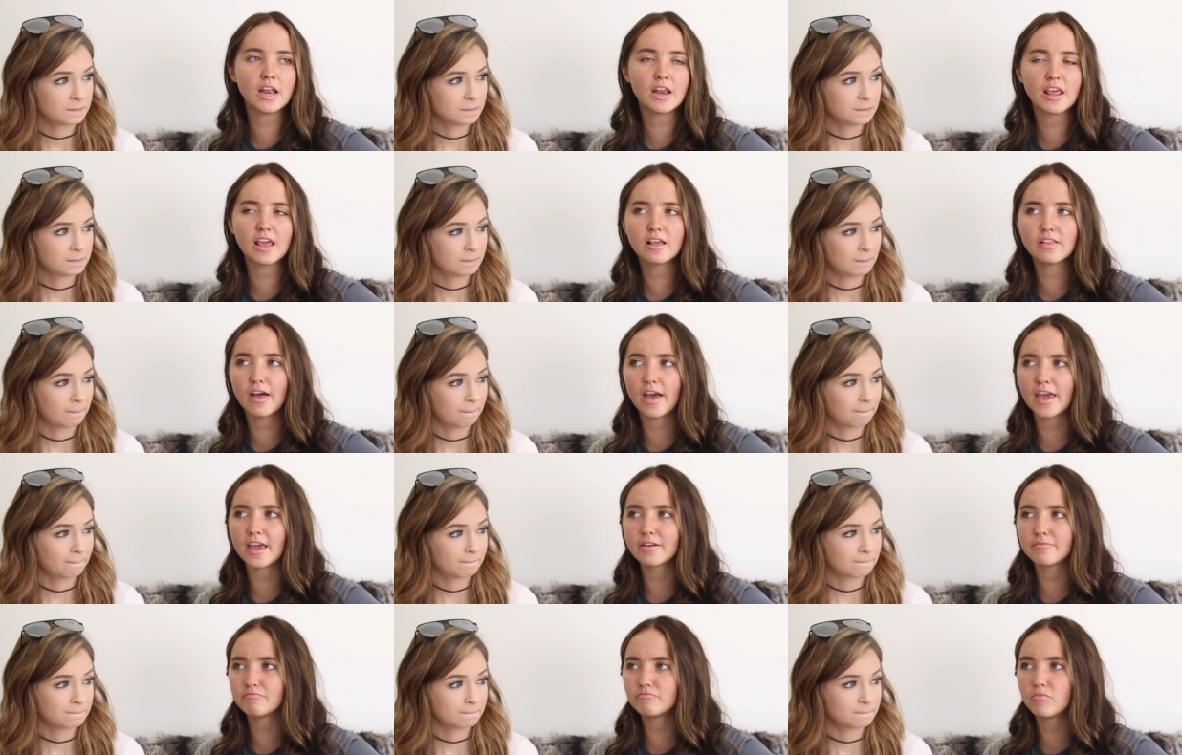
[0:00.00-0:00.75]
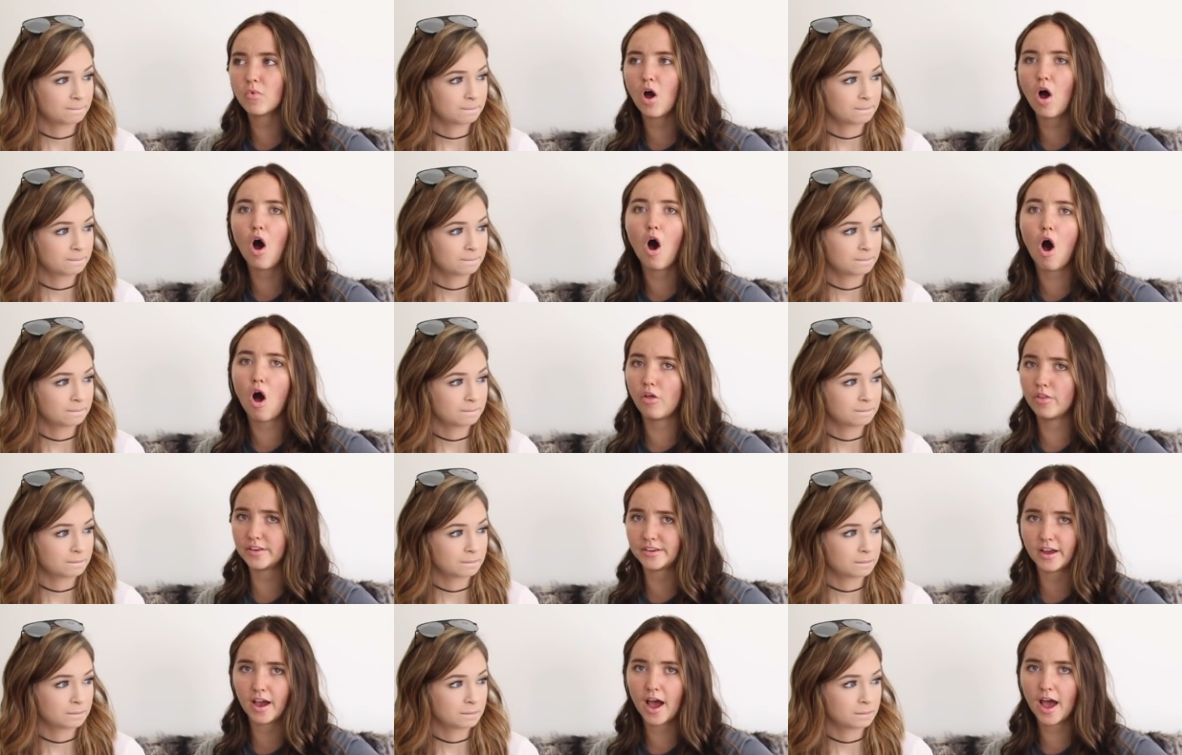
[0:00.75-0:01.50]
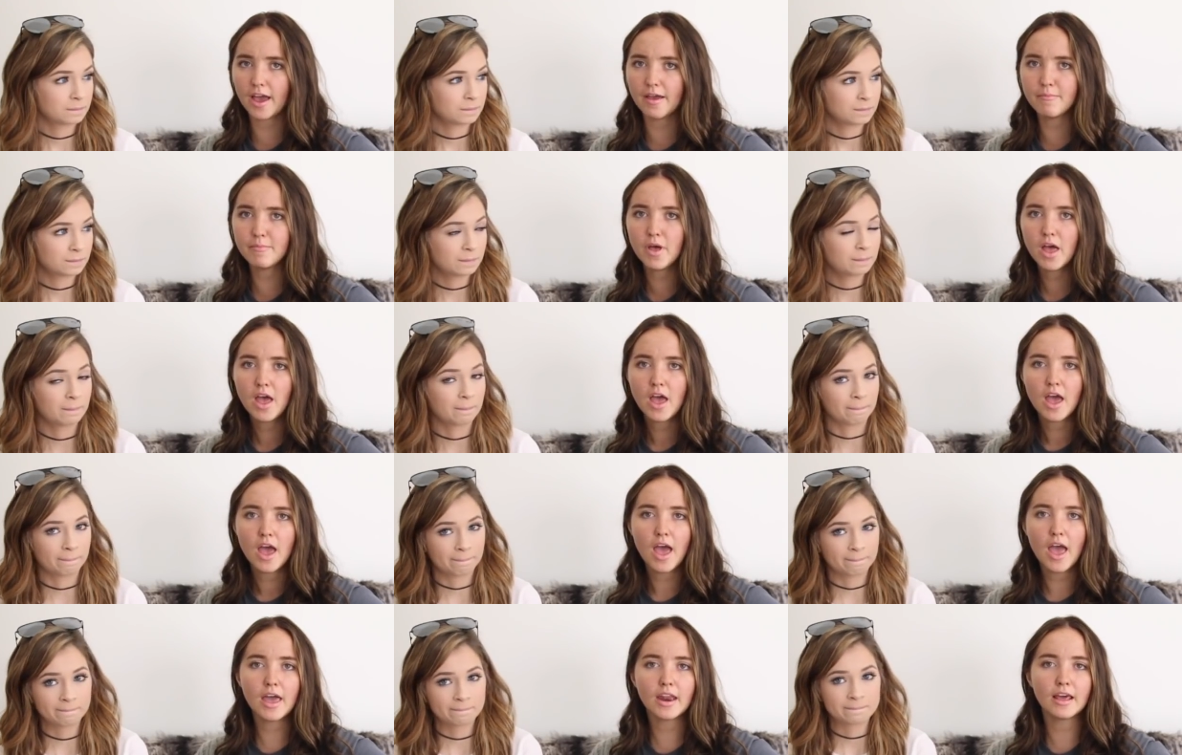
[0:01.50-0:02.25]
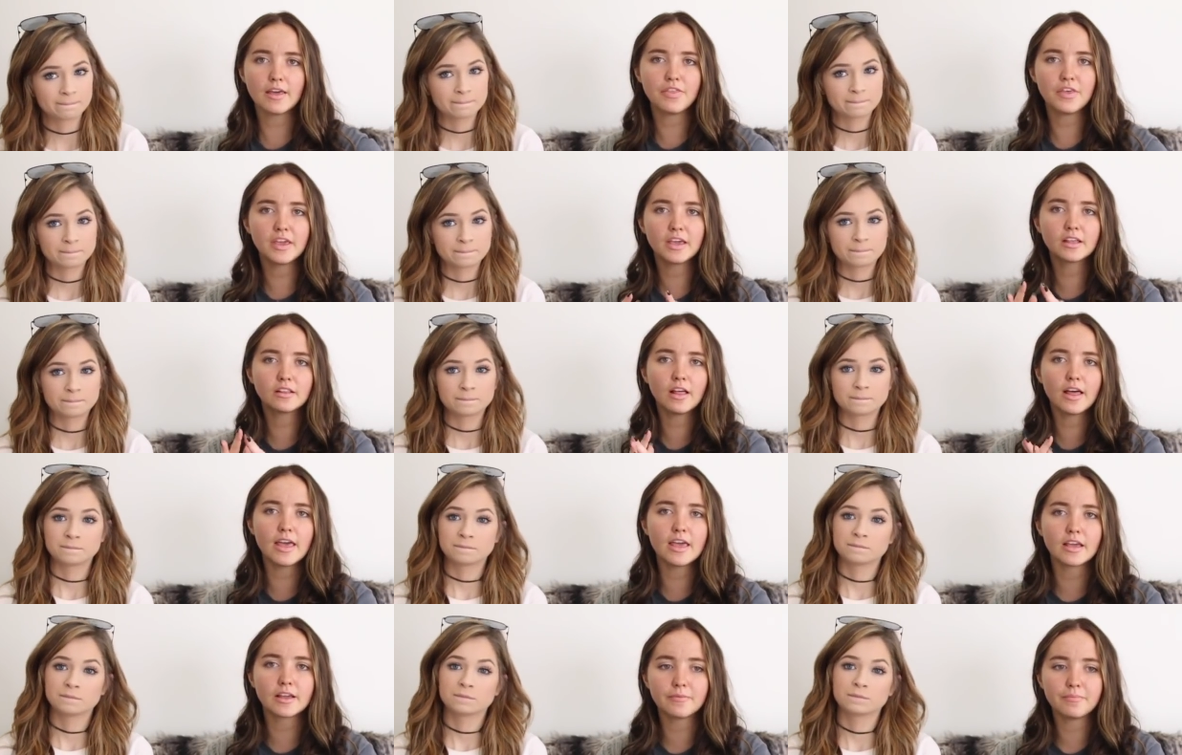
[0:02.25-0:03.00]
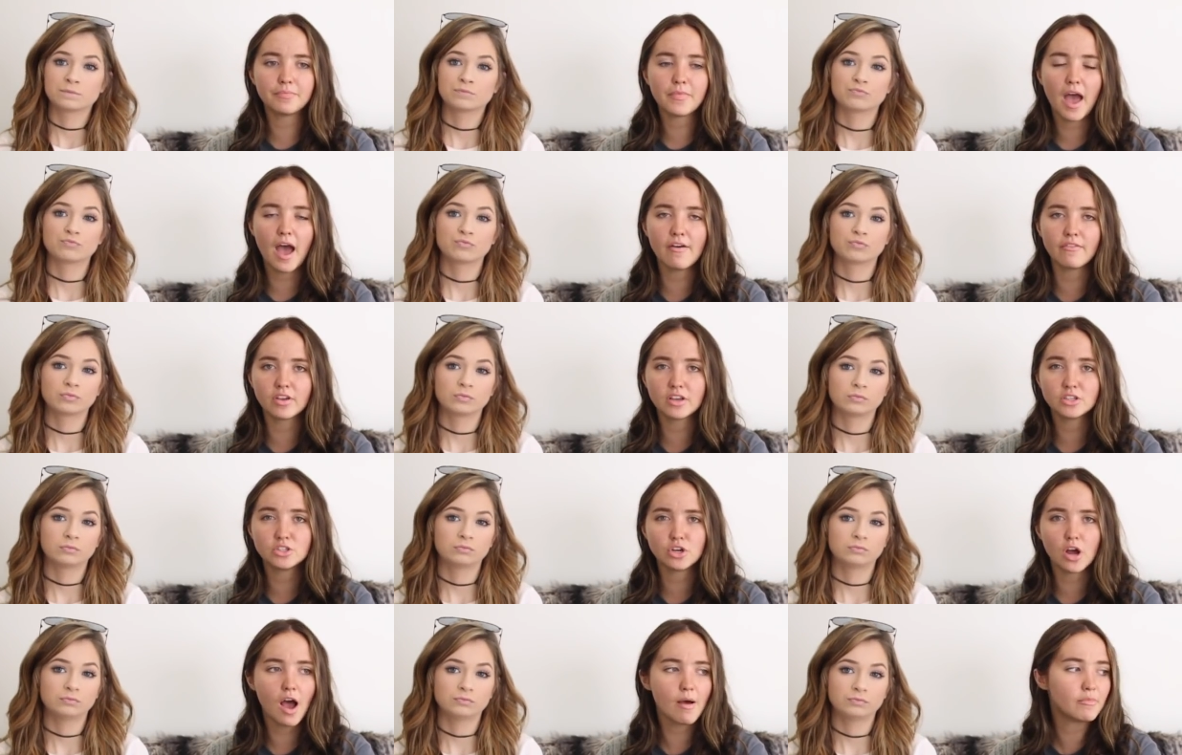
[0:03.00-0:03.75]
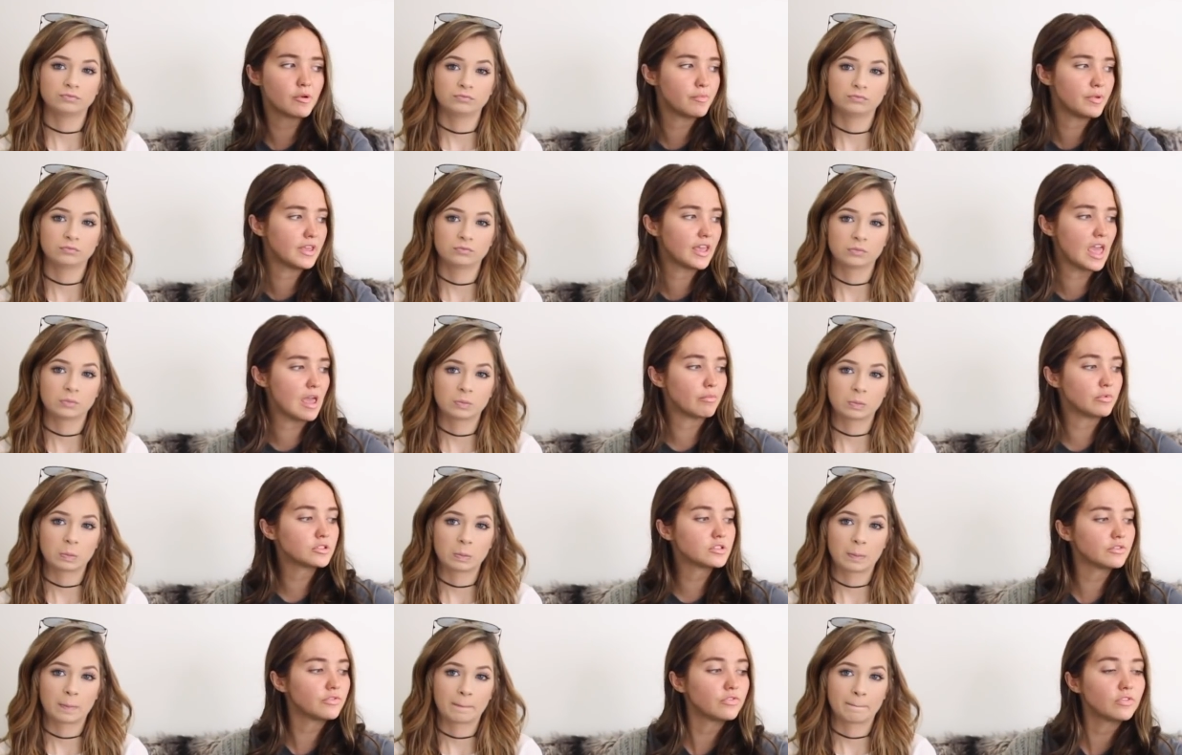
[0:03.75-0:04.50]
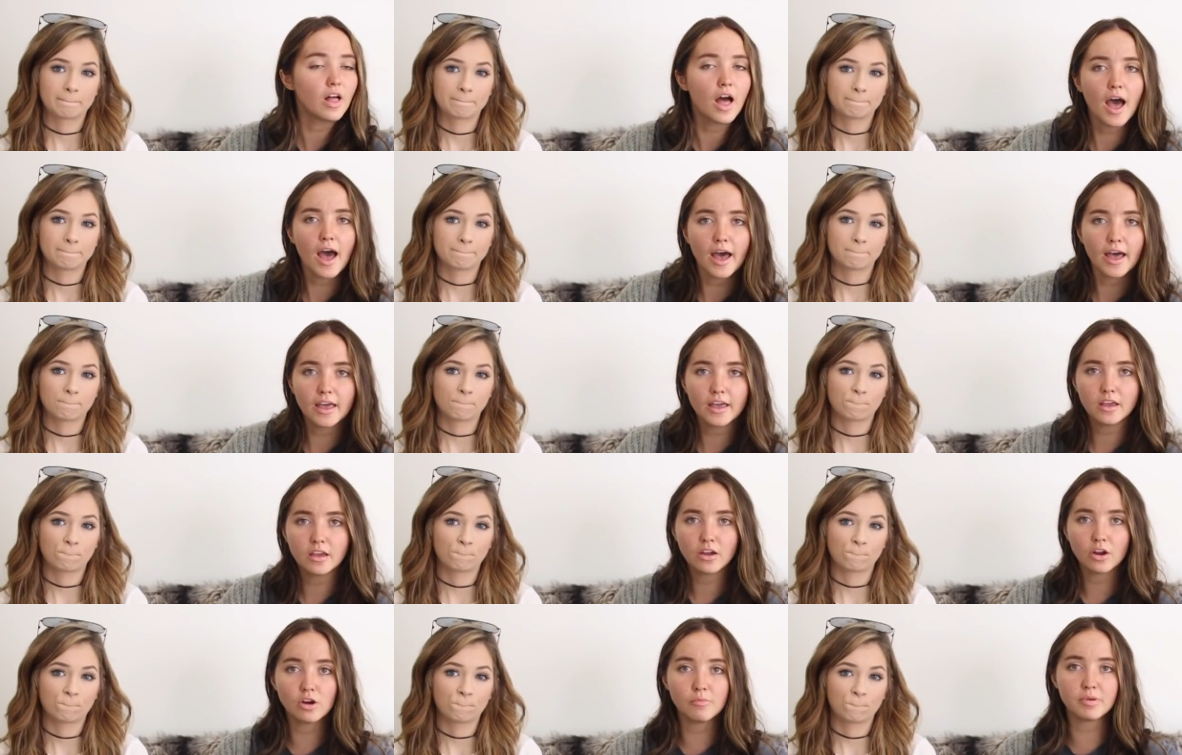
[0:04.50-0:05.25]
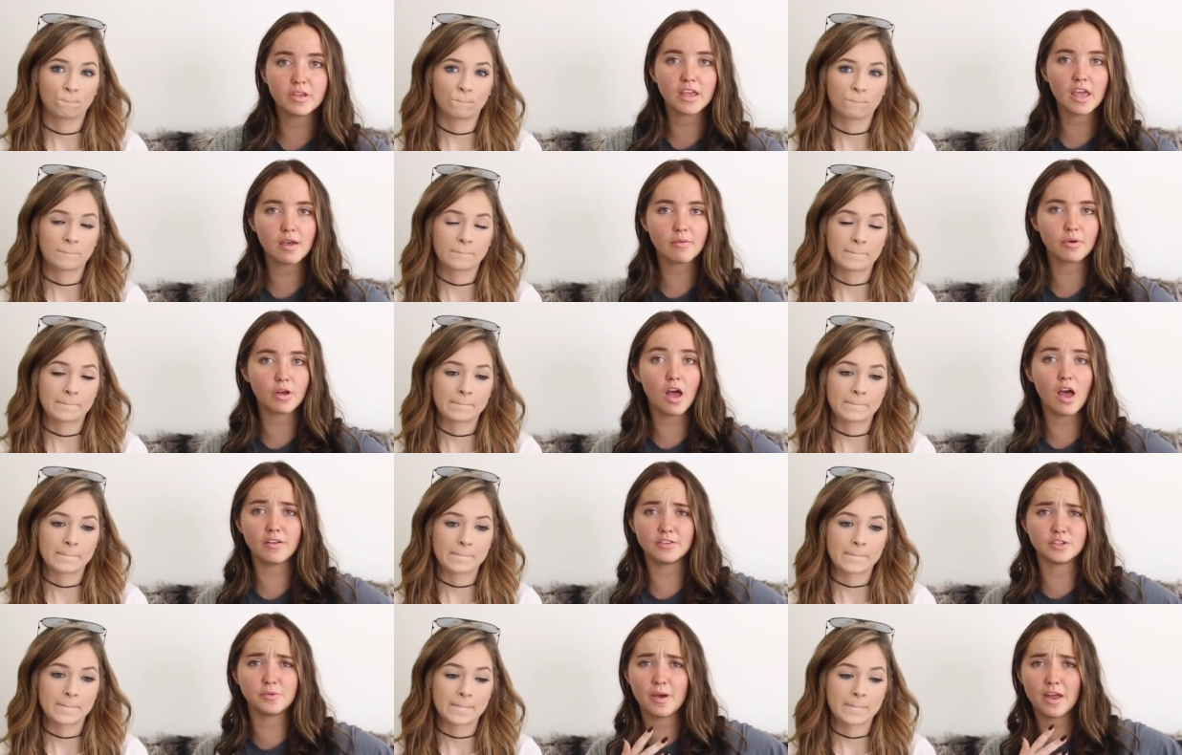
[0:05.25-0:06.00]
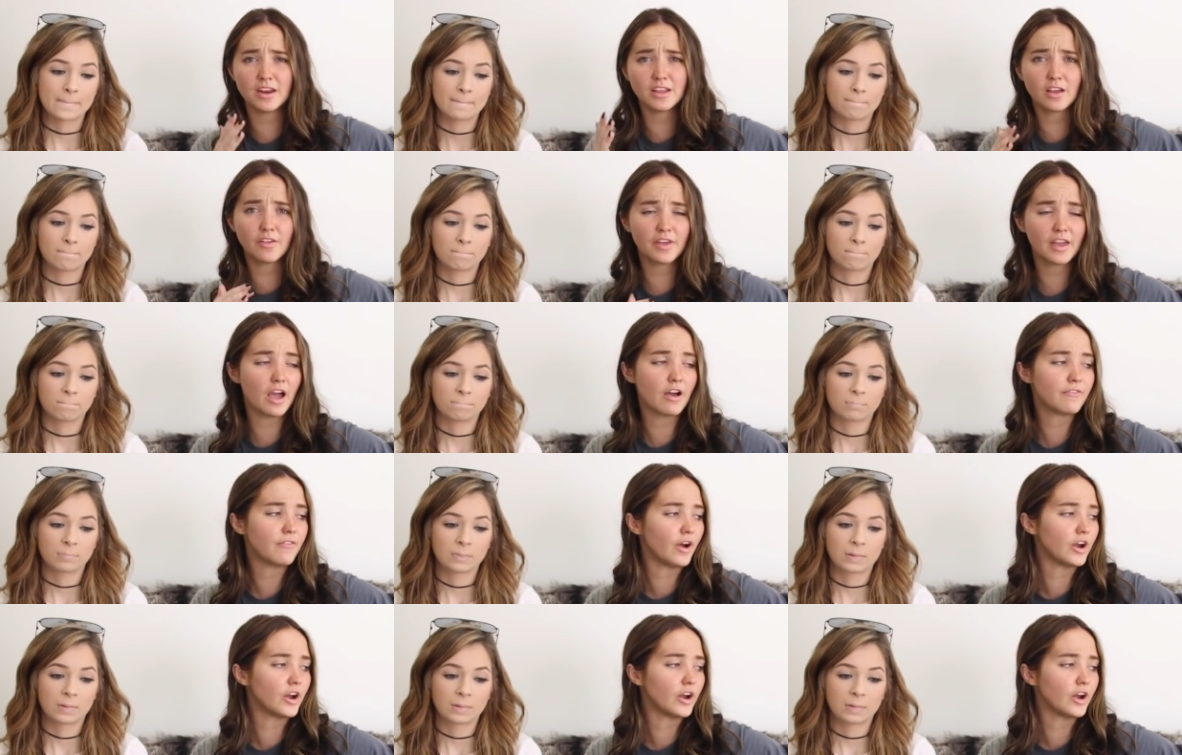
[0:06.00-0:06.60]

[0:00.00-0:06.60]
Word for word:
Speaker 1: dating, like, all the time. Mm -hmm. And I think, like, having a job or being able to fly or being able, uh, depending on, like, how